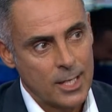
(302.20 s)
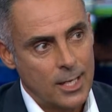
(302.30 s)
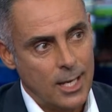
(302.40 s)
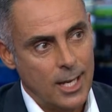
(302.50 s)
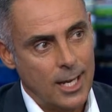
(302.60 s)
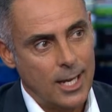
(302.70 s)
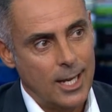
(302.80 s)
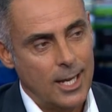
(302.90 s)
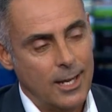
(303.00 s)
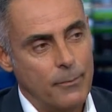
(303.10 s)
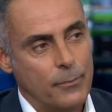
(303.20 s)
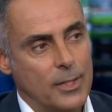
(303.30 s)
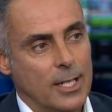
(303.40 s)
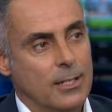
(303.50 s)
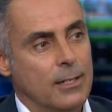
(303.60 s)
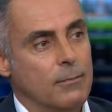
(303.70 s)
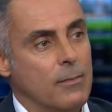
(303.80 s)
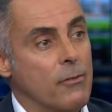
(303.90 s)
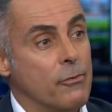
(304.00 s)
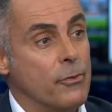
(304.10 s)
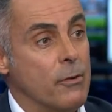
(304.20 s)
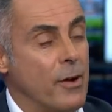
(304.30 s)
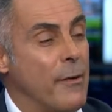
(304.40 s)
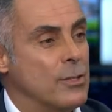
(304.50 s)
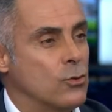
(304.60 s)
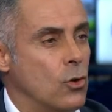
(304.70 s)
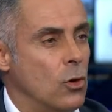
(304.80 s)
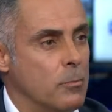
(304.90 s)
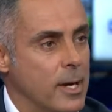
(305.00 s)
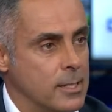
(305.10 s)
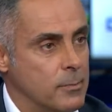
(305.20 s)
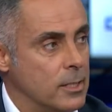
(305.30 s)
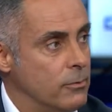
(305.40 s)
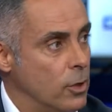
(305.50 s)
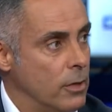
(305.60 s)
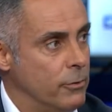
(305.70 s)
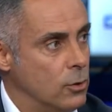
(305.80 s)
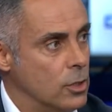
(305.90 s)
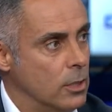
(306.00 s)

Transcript: a very strong basement for the future.